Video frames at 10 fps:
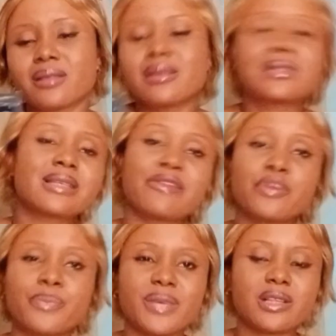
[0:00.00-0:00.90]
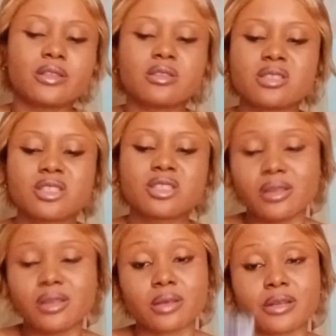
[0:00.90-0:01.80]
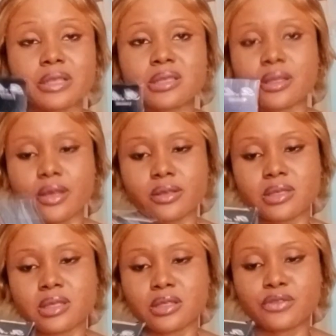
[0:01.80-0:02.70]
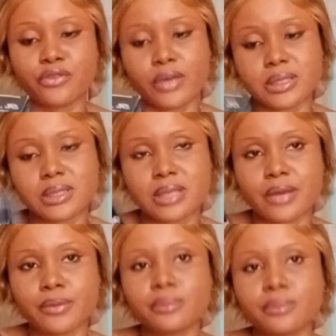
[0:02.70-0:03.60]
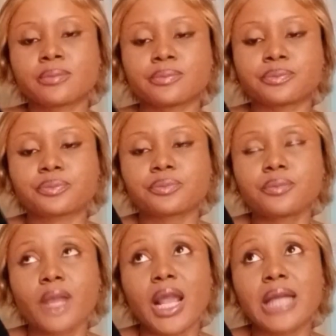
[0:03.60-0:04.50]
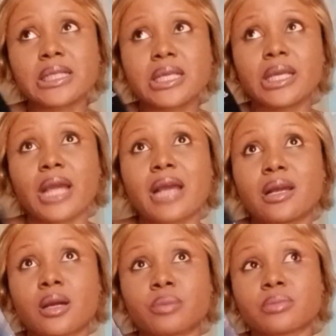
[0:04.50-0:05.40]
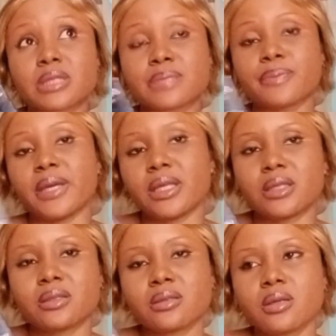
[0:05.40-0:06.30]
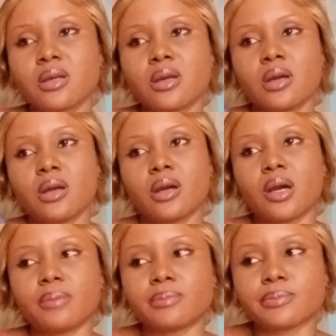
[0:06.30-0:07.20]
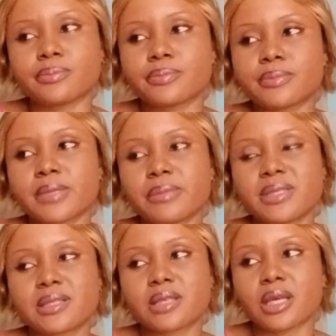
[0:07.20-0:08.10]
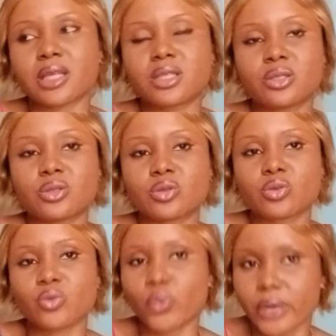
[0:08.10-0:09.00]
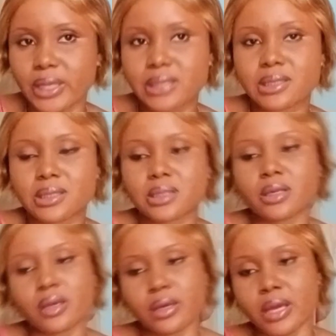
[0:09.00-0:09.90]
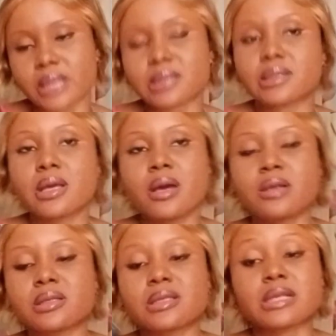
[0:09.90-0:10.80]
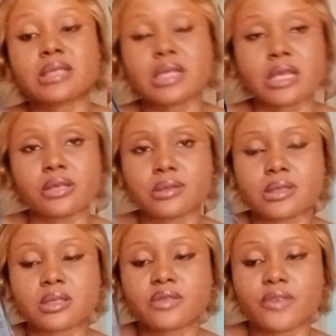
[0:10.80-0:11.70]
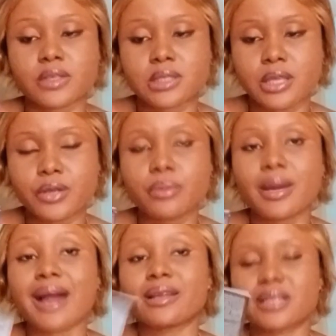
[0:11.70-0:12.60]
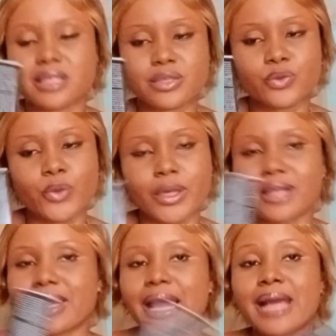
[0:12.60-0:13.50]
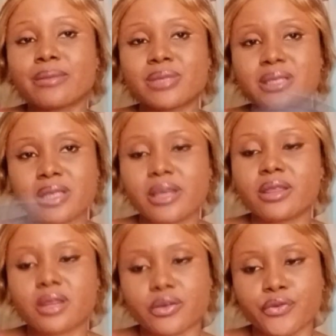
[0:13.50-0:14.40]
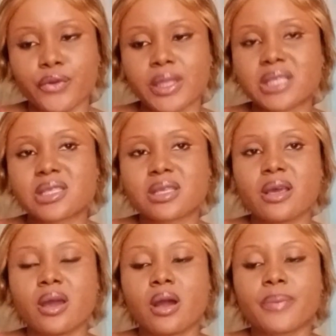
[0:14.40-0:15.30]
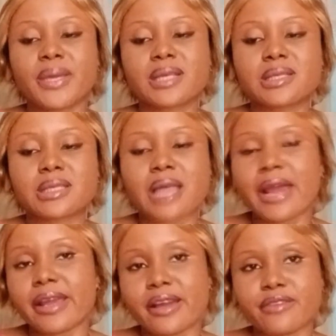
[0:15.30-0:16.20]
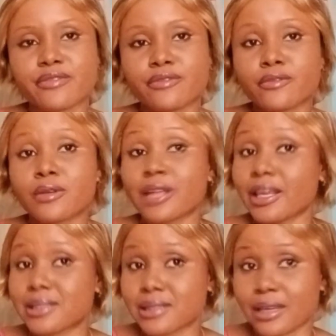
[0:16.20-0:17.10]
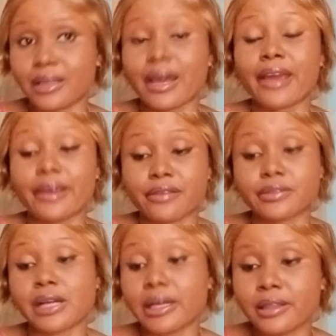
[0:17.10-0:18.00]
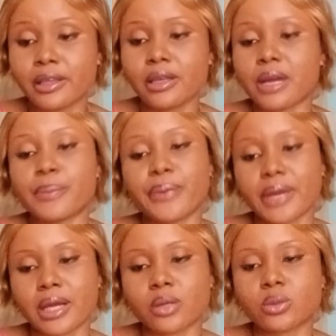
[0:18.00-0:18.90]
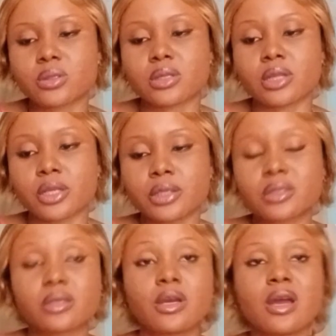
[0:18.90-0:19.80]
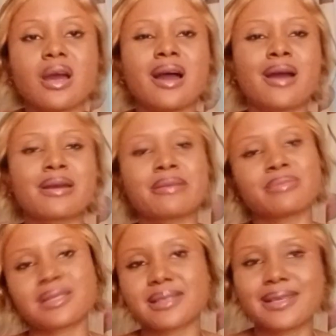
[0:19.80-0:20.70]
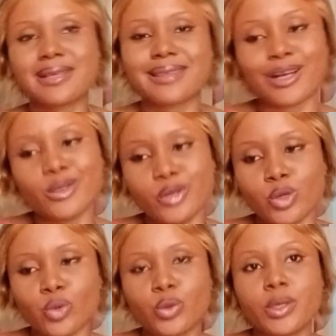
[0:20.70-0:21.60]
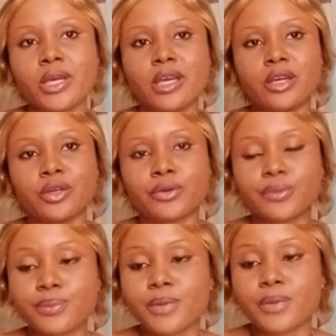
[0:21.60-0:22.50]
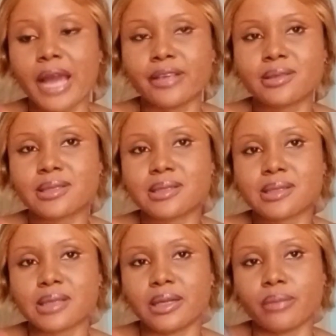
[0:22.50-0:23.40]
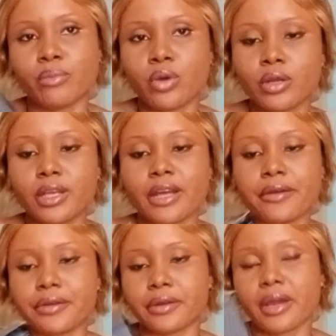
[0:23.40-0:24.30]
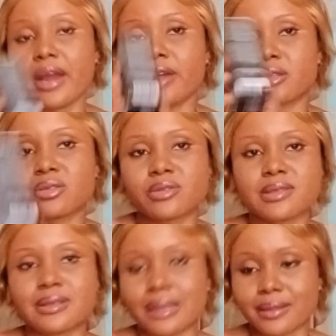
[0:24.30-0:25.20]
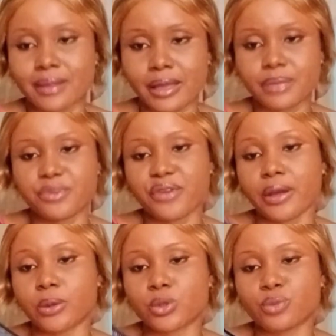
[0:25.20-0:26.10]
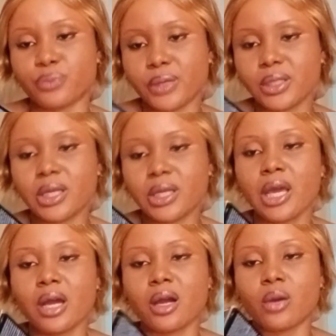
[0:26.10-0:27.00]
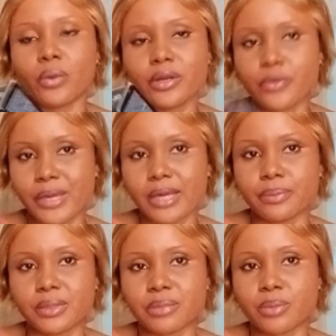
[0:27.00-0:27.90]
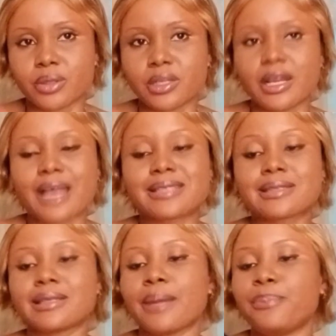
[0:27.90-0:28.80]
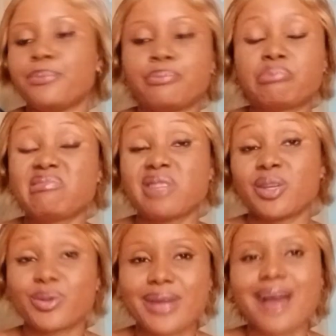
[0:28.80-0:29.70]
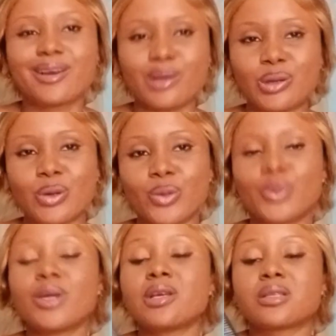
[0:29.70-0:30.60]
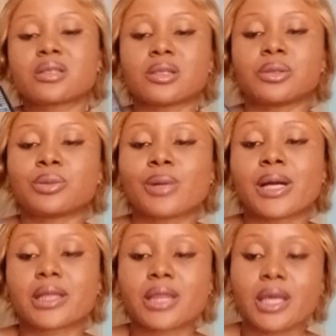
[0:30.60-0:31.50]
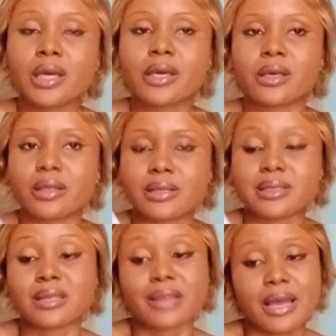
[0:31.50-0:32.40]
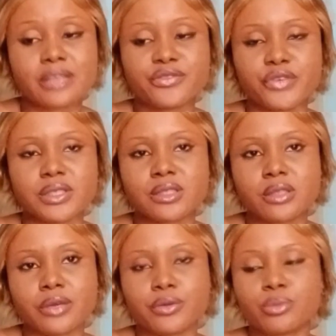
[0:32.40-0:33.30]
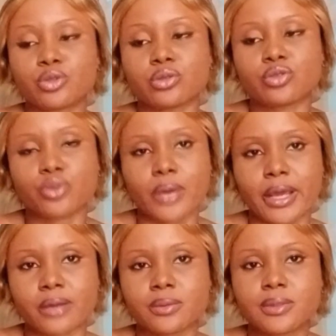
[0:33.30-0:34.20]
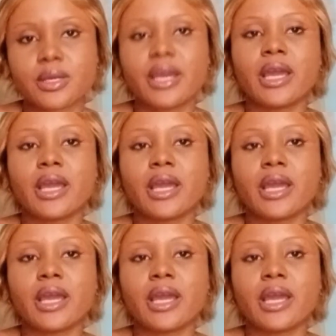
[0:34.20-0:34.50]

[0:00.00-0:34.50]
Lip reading: It's have not been too long that I started using this face serum. I think it's been let me say 2 weeks, yes, since I started using this face serum, and it is weak. Like I am seeing the friends, because I have, like I said, I have acne, I break out a lot. I am seeing that glow, you know. I use it in the morning and I also use it at night before I go to bed. When you wake up in the morning, I see that, you know, that glow. So I think it is a nice face serum to try out.